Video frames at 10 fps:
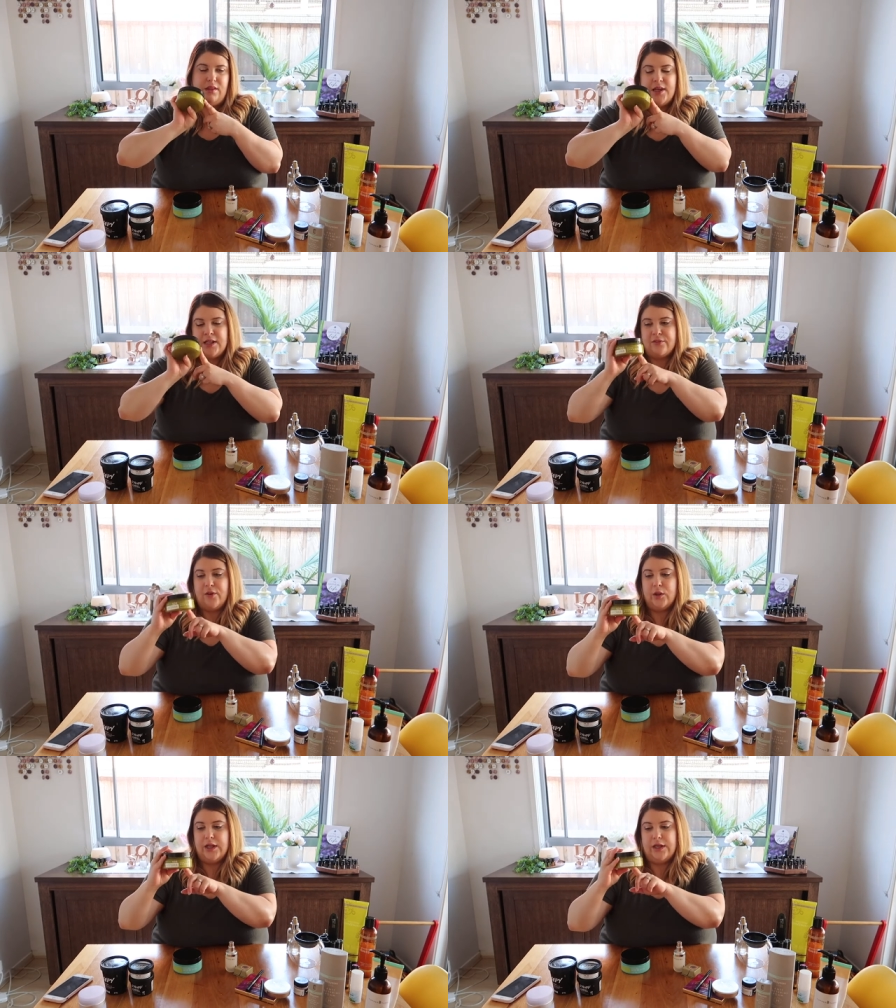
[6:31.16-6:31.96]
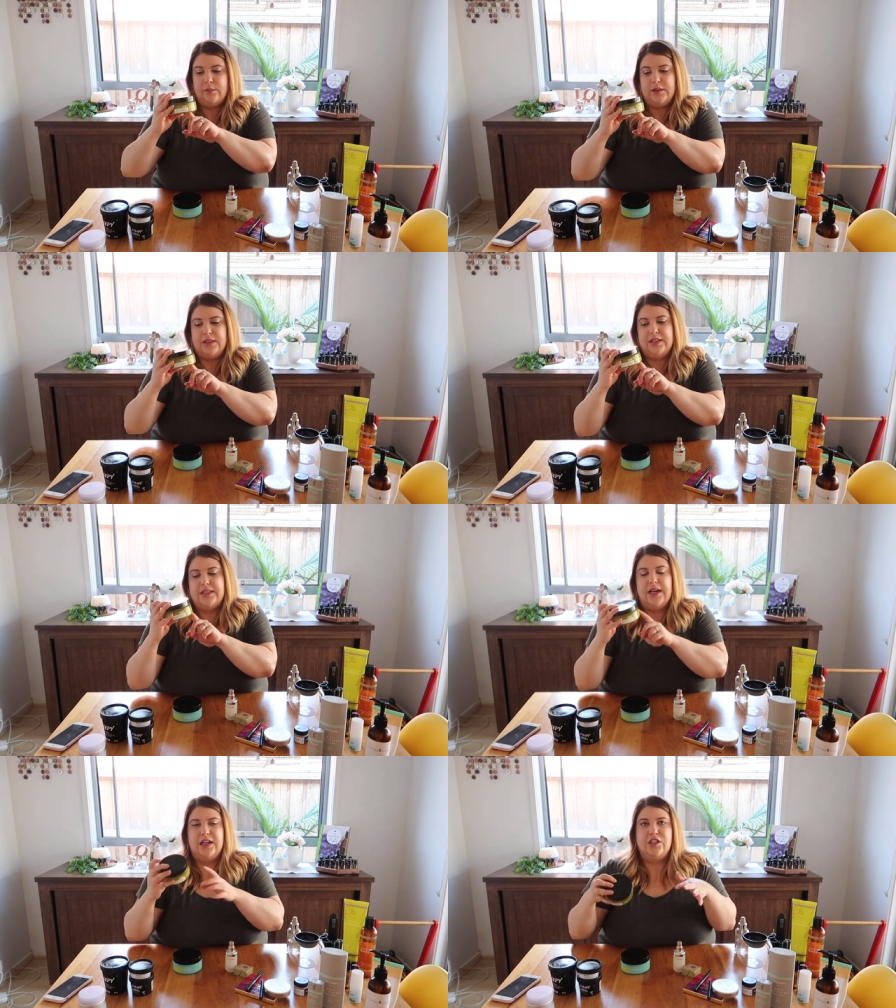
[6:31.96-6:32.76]
exfoliating with this,
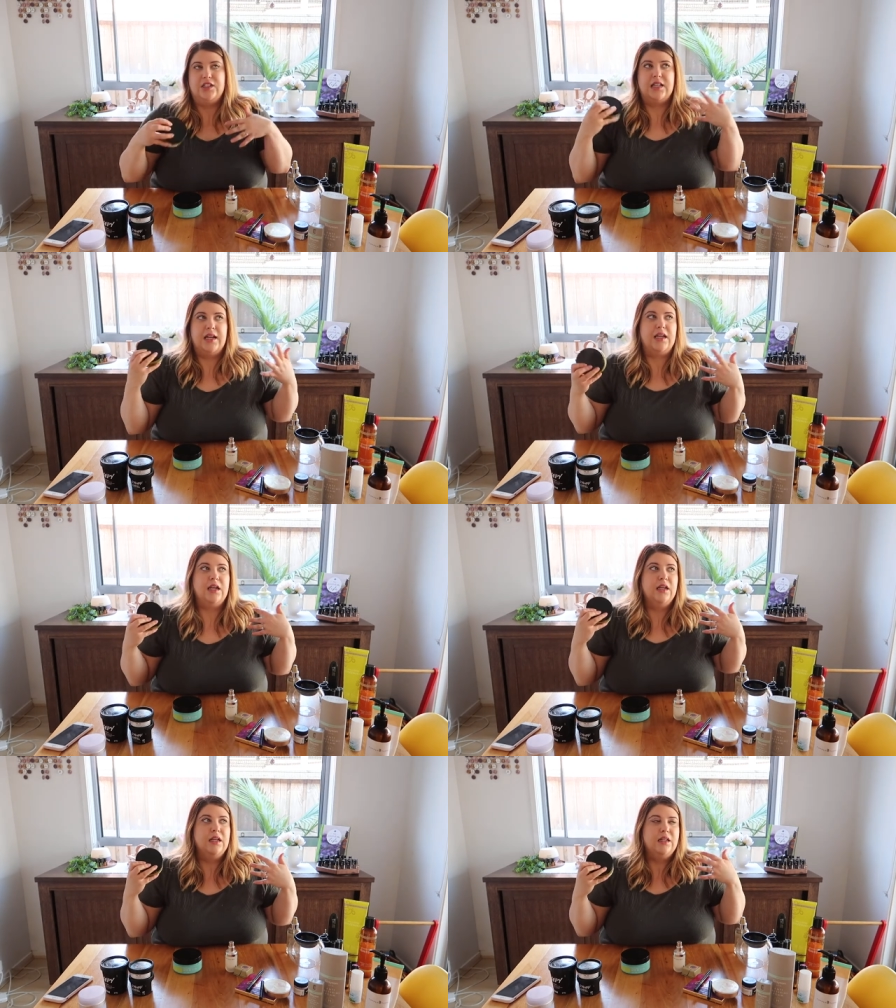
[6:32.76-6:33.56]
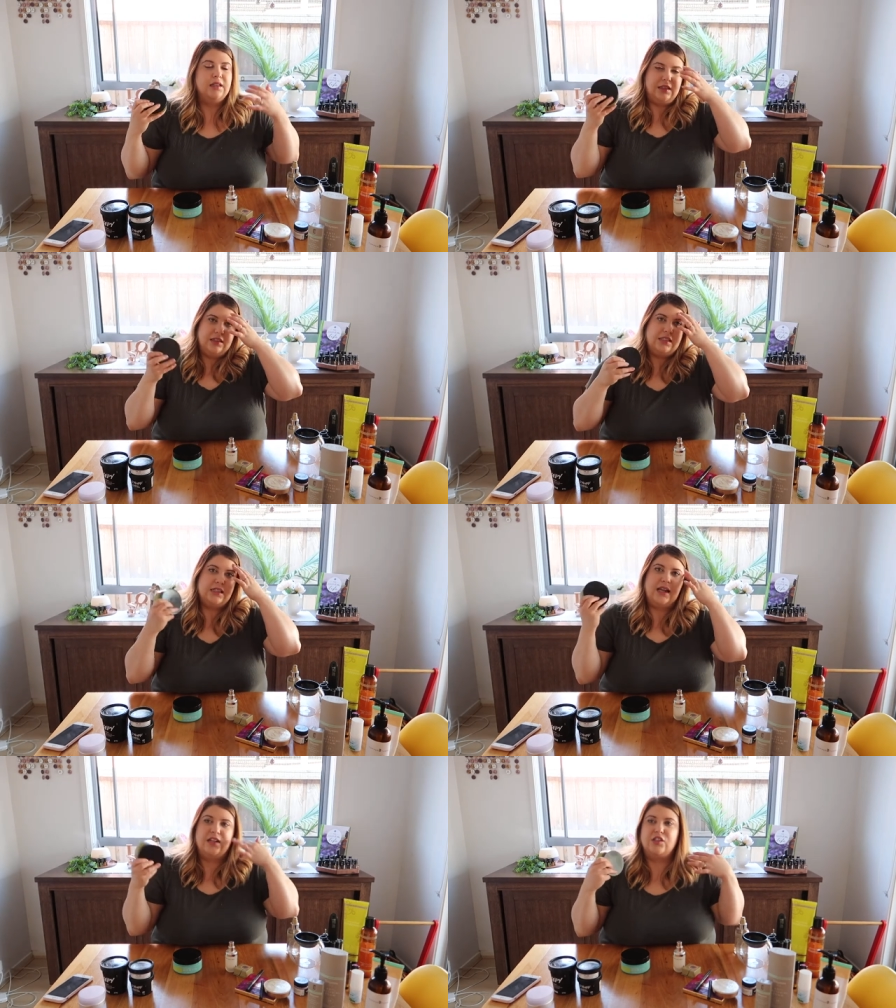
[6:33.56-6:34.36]
and it just like the
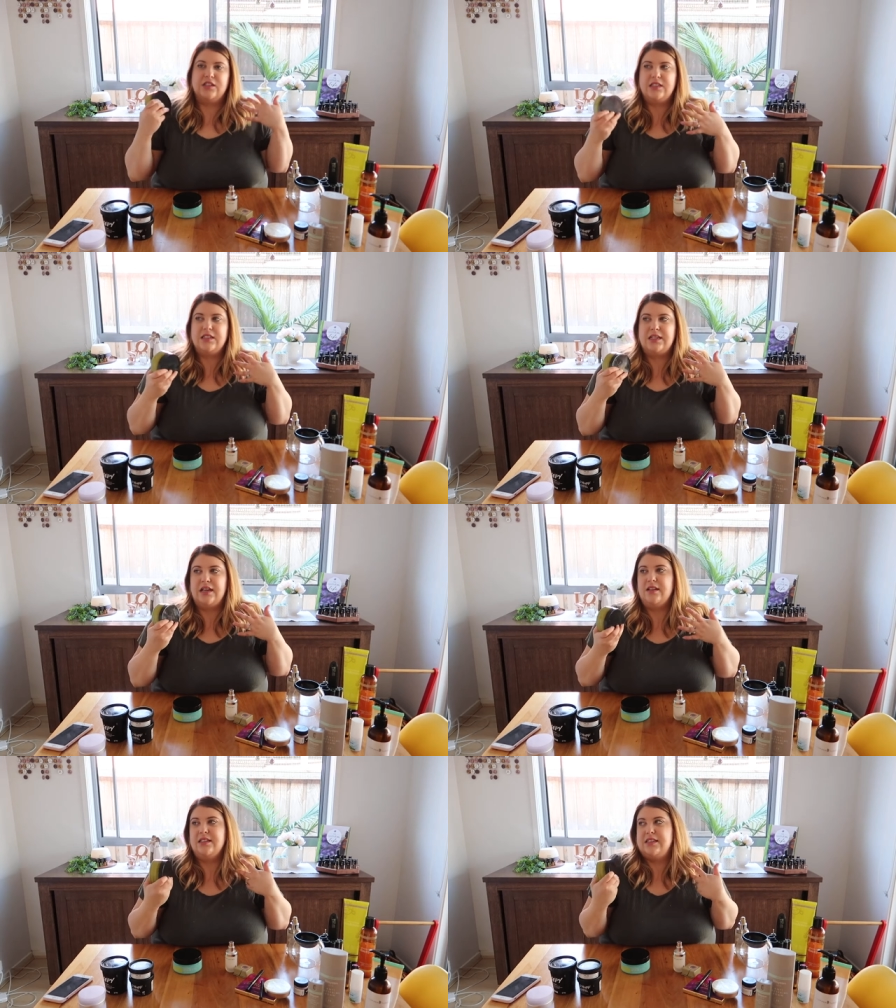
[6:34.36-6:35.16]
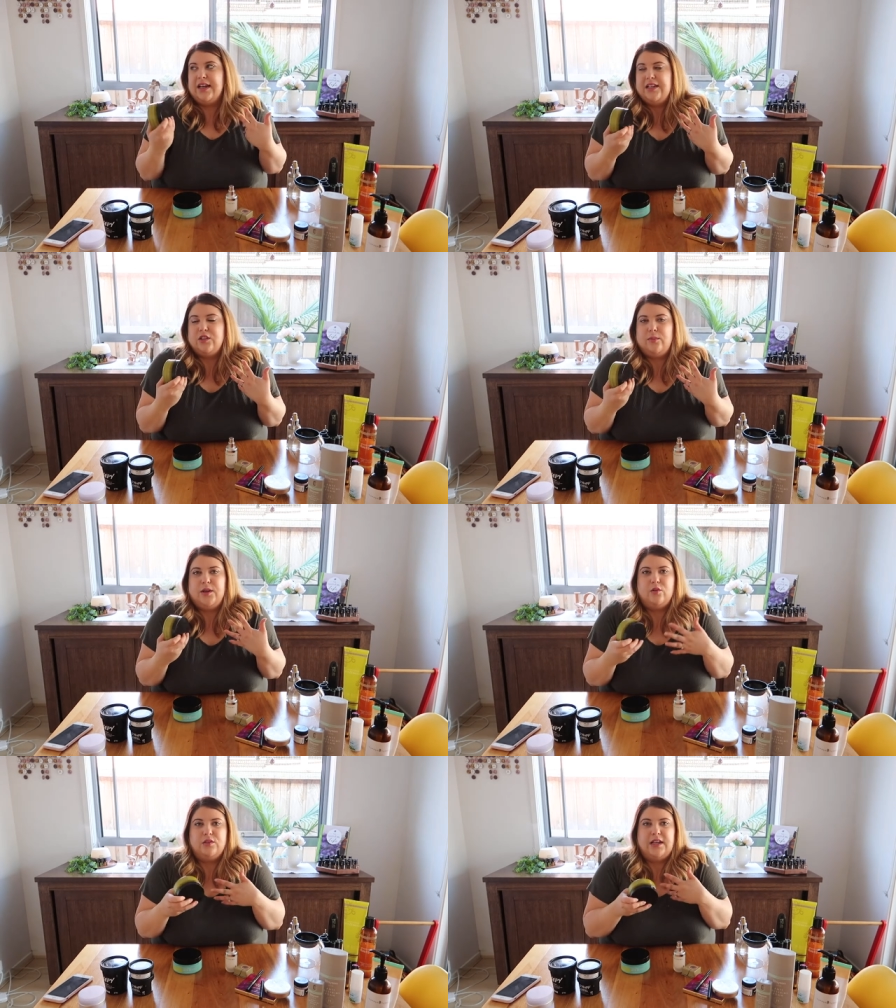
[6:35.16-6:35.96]
scent just stays on
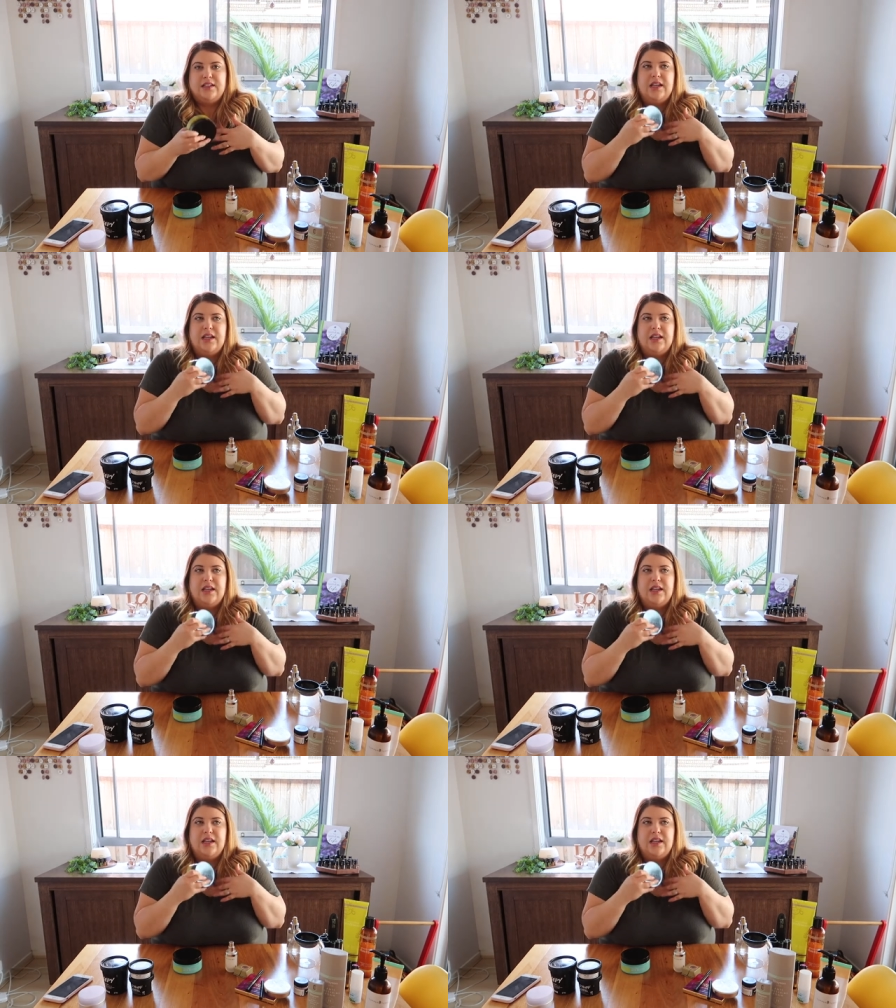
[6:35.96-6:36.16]
me all day.